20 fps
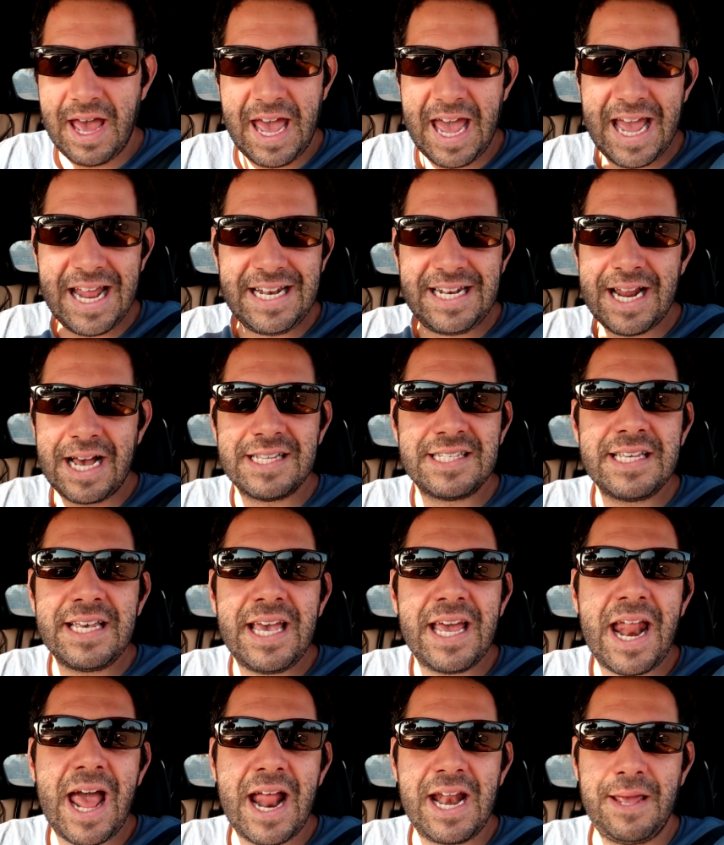It doesn't
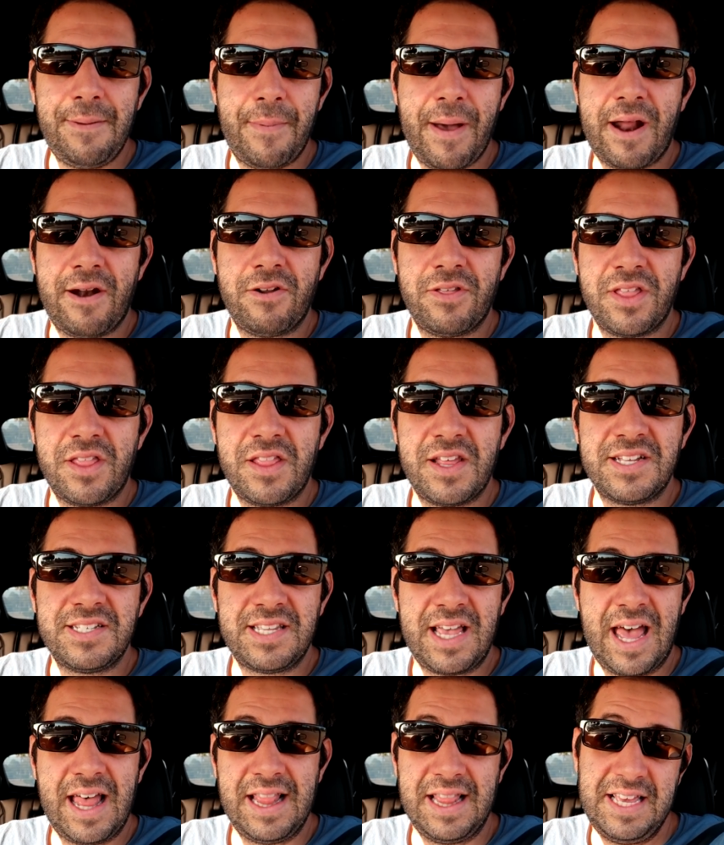get any better than
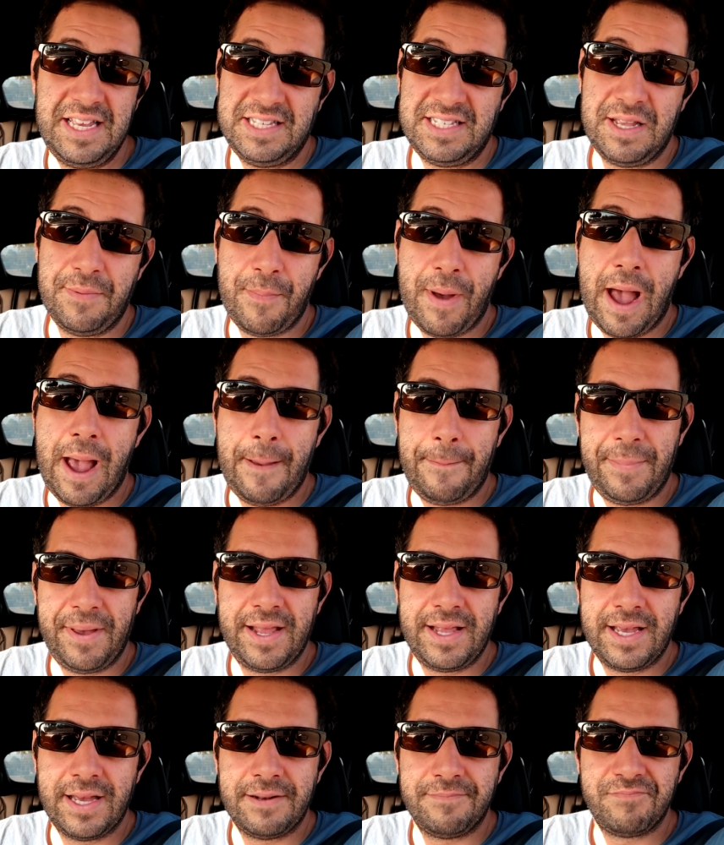this, at least in my
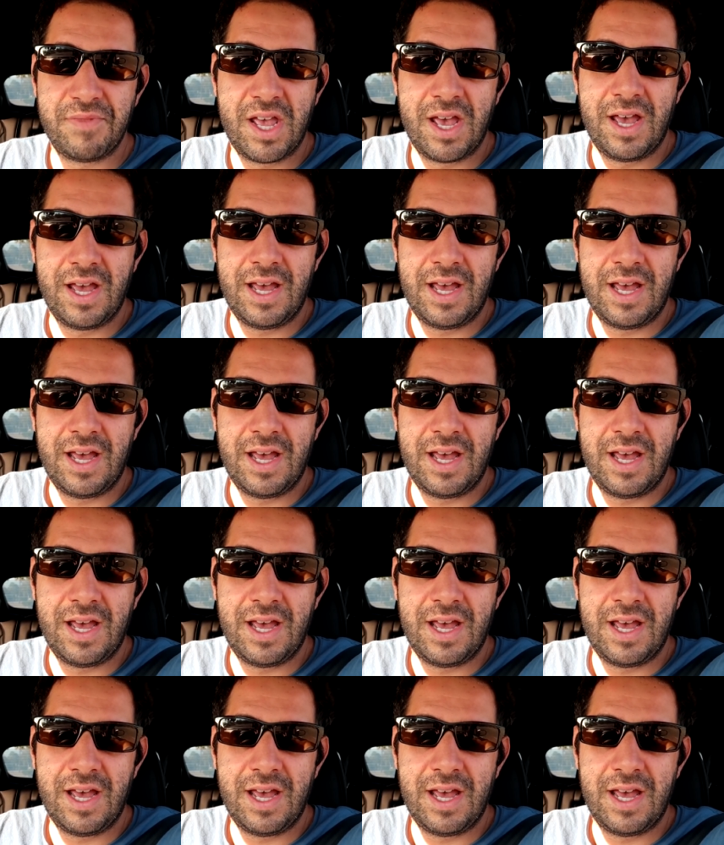opinion.